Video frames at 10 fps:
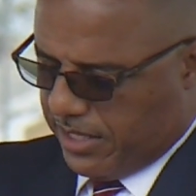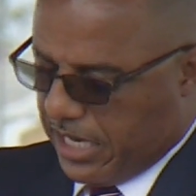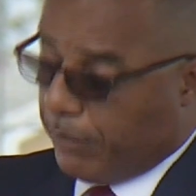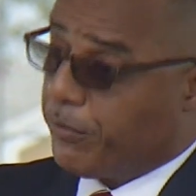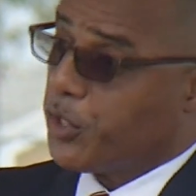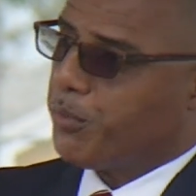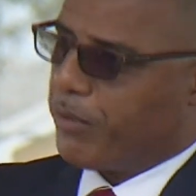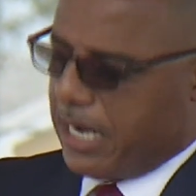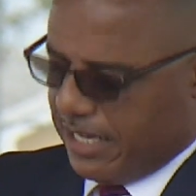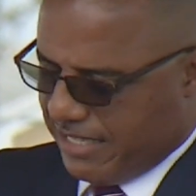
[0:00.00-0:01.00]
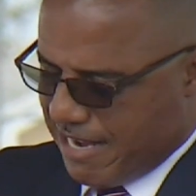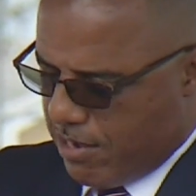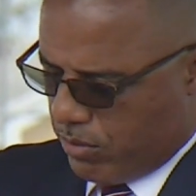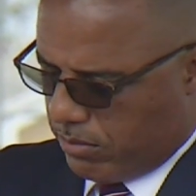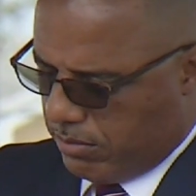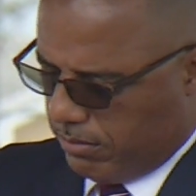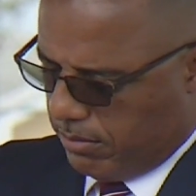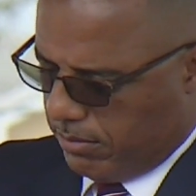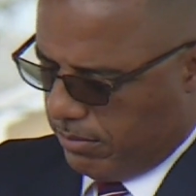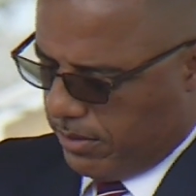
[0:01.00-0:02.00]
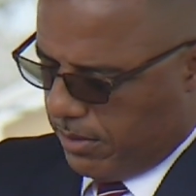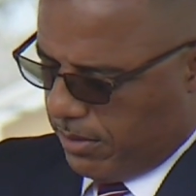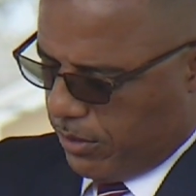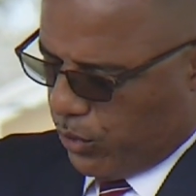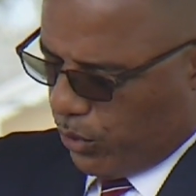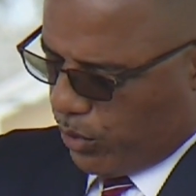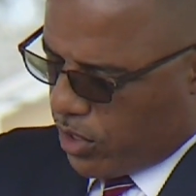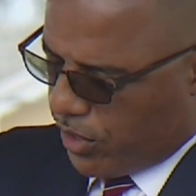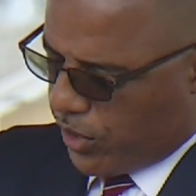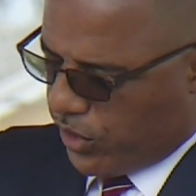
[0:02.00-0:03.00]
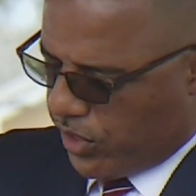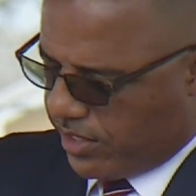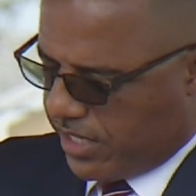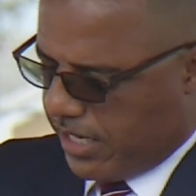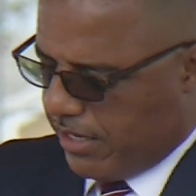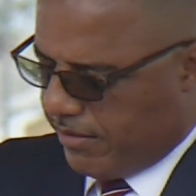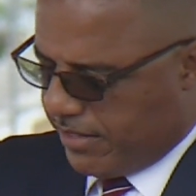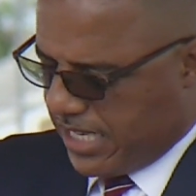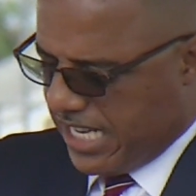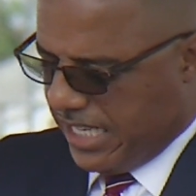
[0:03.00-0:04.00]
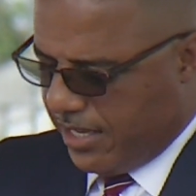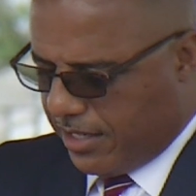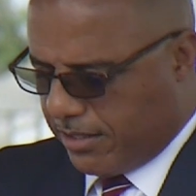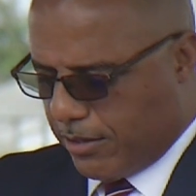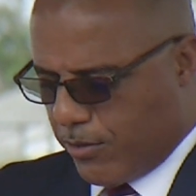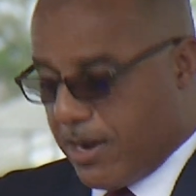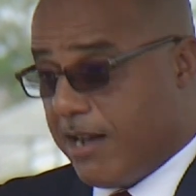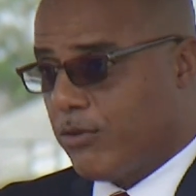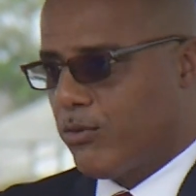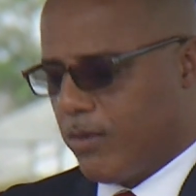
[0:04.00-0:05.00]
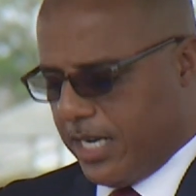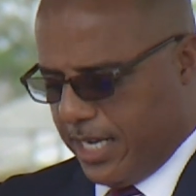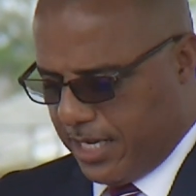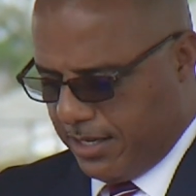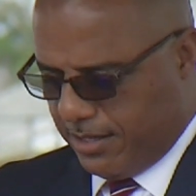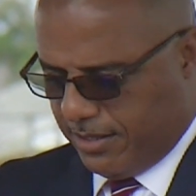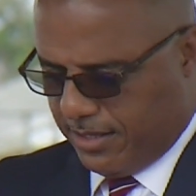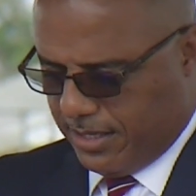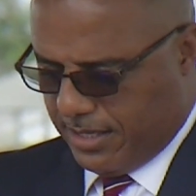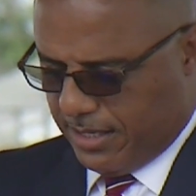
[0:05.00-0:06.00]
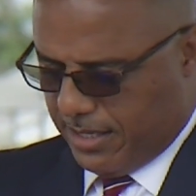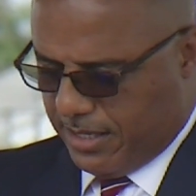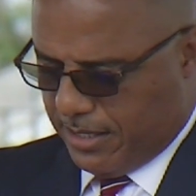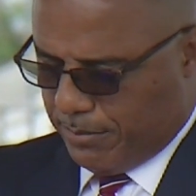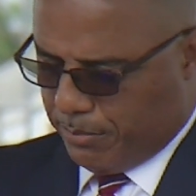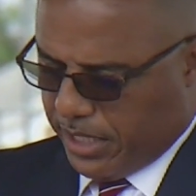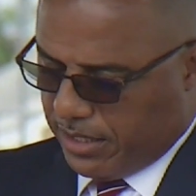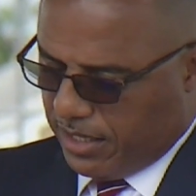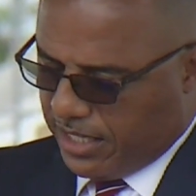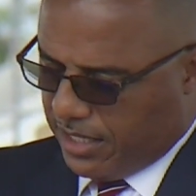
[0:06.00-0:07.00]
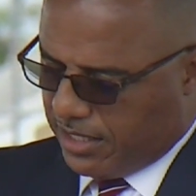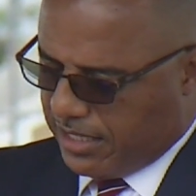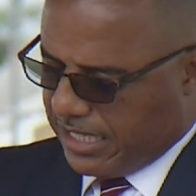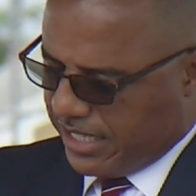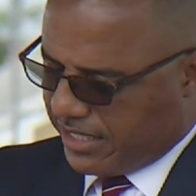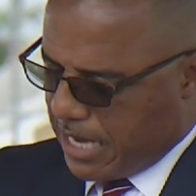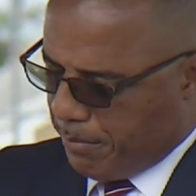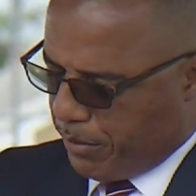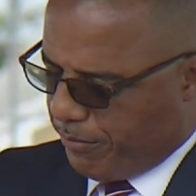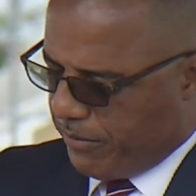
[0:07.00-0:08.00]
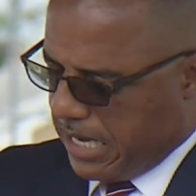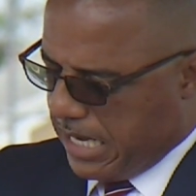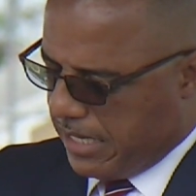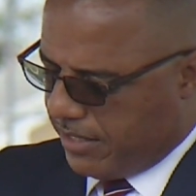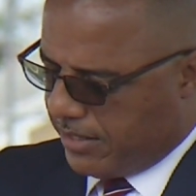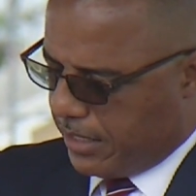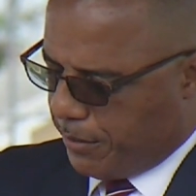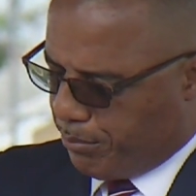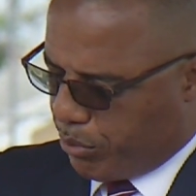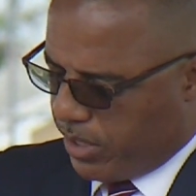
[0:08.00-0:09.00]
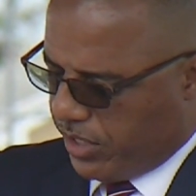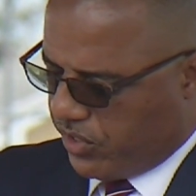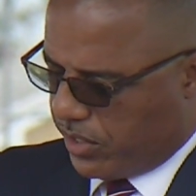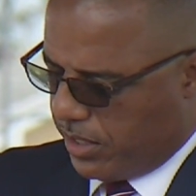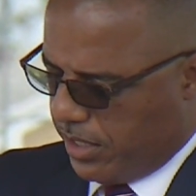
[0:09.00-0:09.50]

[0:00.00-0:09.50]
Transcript: selfish pride down, to gird yourselves and hit the ground running. Be the leader that exemplifies and embrace